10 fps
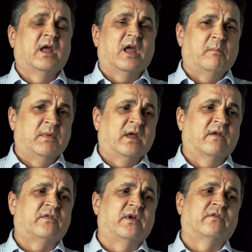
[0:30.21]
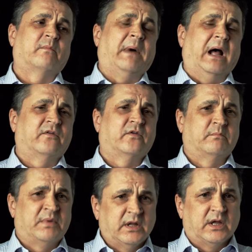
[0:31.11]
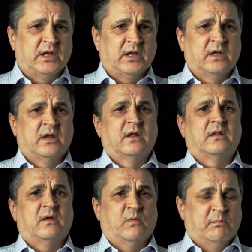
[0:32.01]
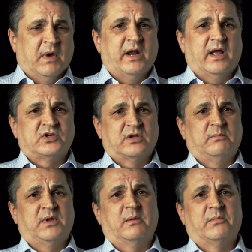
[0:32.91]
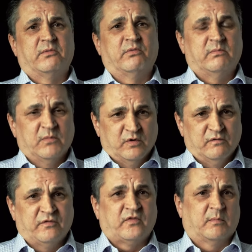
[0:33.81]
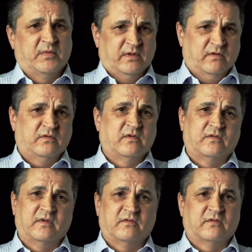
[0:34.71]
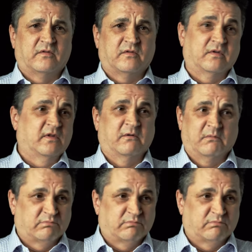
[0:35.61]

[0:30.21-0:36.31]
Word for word: and because there's a possibility that we might actually be able to remove some of these diseases so they're,